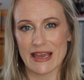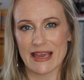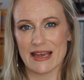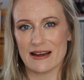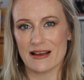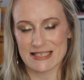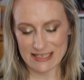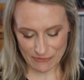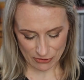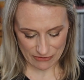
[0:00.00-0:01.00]
in
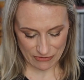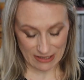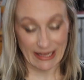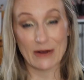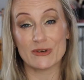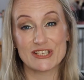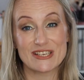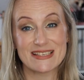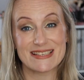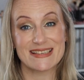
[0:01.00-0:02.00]
several different
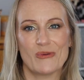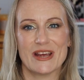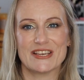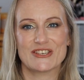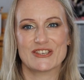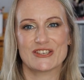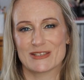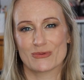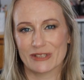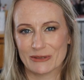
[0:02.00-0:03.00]
languages, which
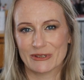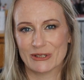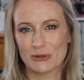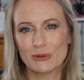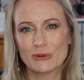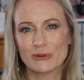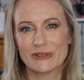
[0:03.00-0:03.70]
is really, really cool.